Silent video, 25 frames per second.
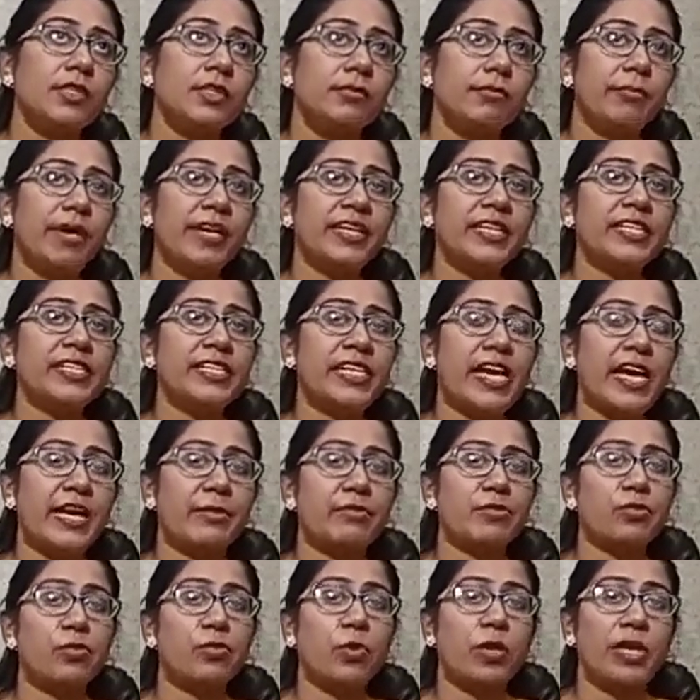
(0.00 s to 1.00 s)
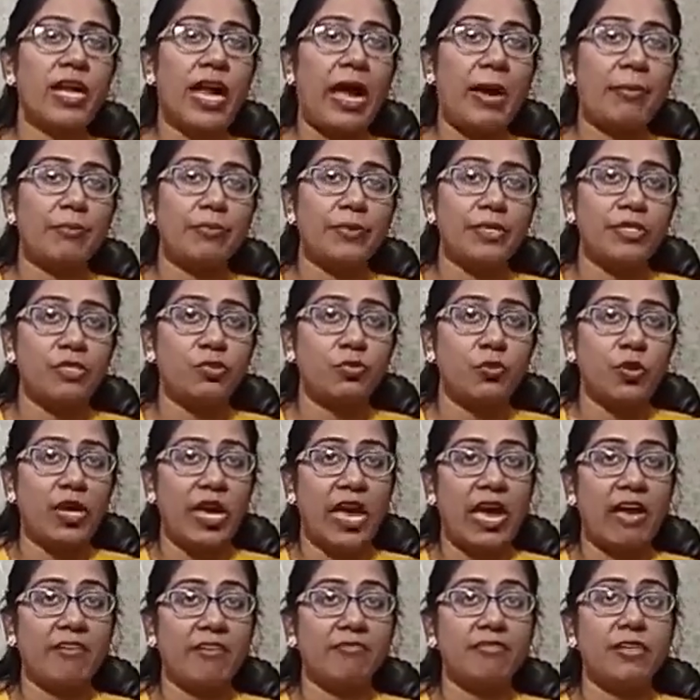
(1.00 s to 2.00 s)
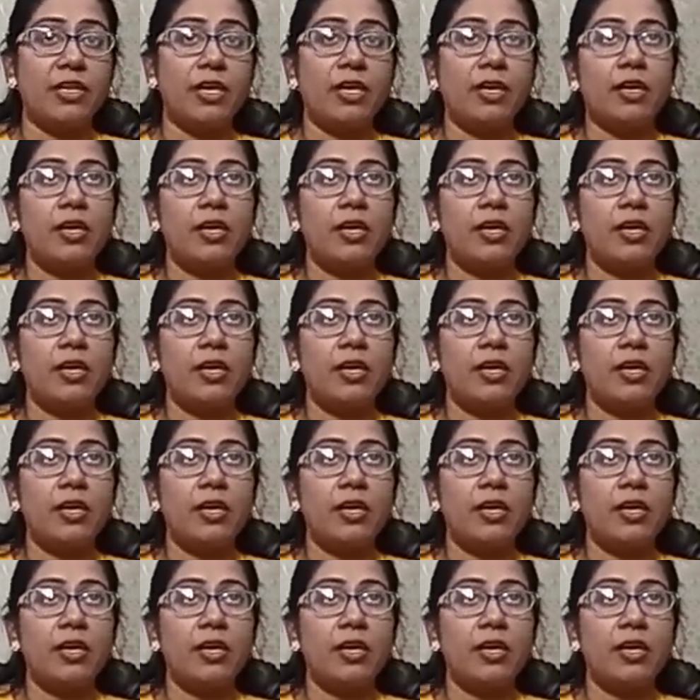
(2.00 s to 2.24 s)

Many times what happens, we have